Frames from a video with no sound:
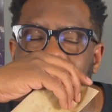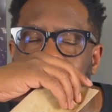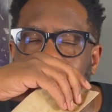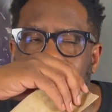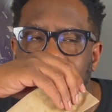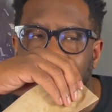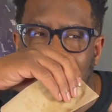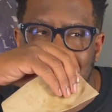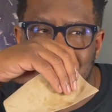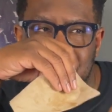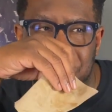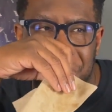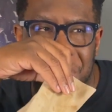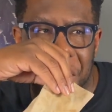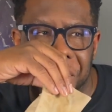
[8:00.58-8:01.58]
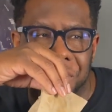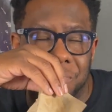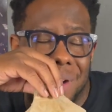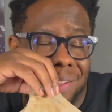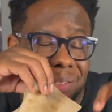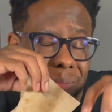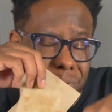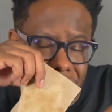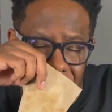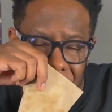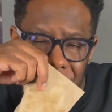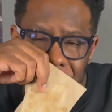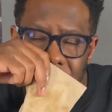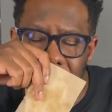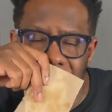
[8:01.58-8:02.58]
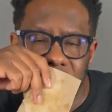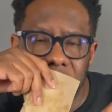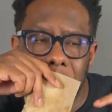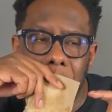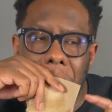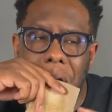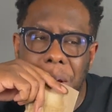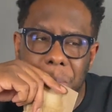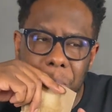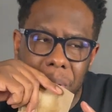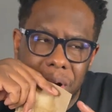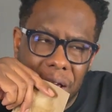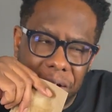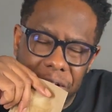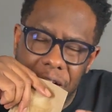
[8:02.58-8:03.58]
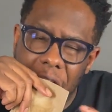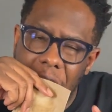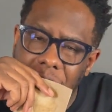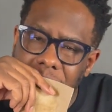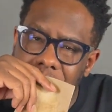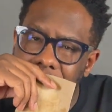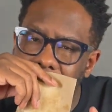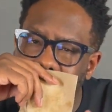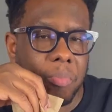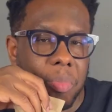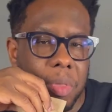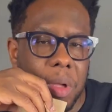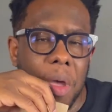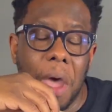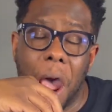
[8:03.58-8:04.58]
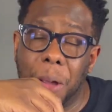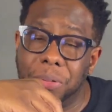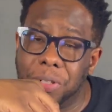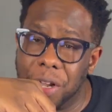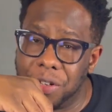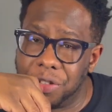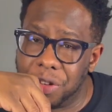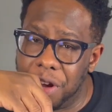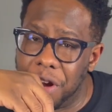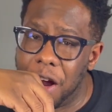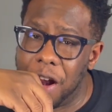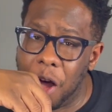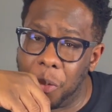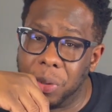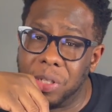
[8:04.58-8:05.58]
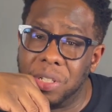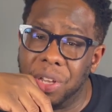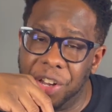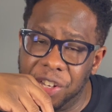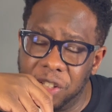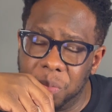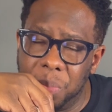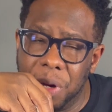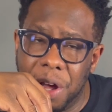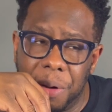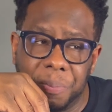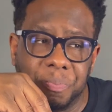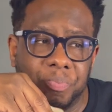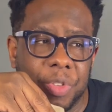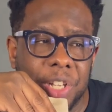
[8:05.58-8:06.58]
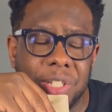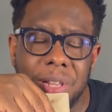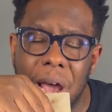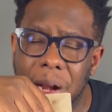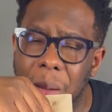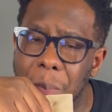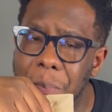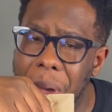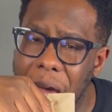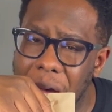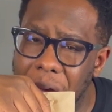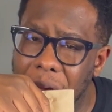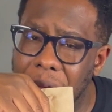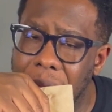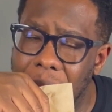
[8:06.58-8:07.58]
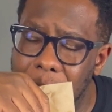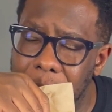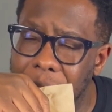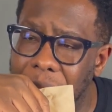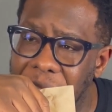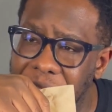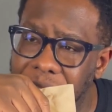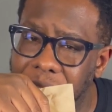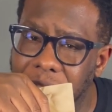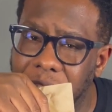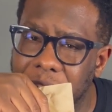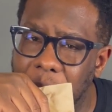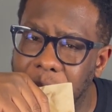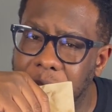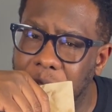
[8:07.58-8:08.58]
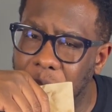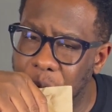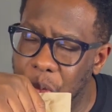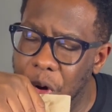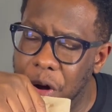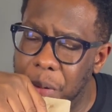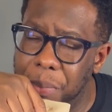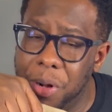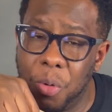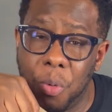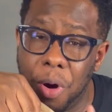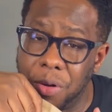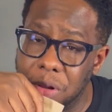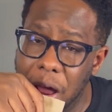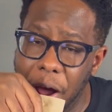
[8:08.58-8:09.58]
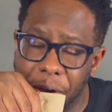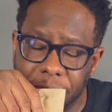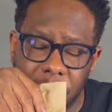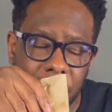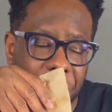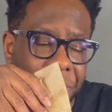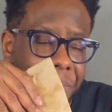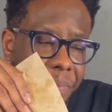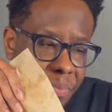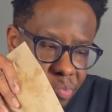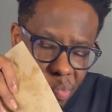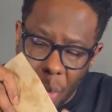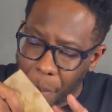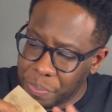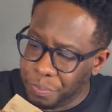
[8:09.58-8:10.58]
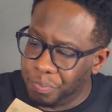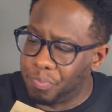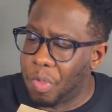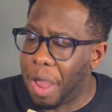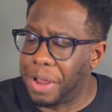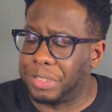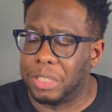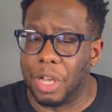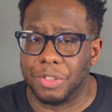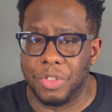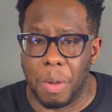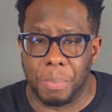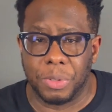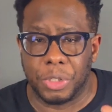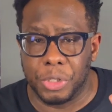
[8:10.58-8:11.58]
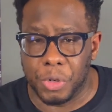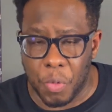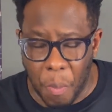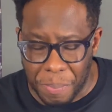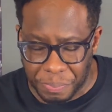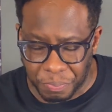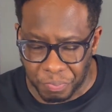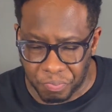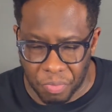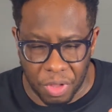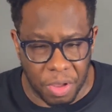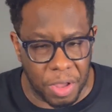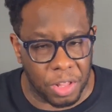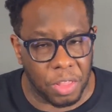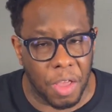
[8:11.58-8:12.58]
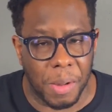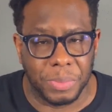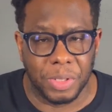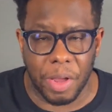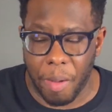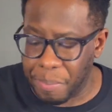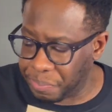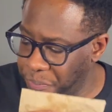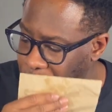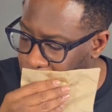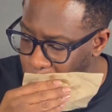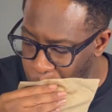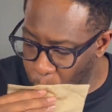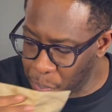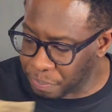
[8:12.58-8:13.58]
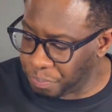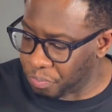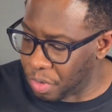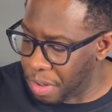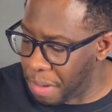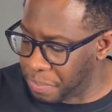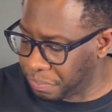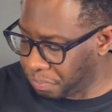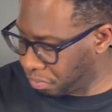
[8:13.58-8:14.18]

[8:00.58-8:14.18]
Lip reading: though I like bananas by themselves, but banana in a hot sauce, I was kind of scared how that would taste, but it's not a bad combination. I was a little worried, but it worked out. So, hot sauce number 2, big thumbs up. Okay.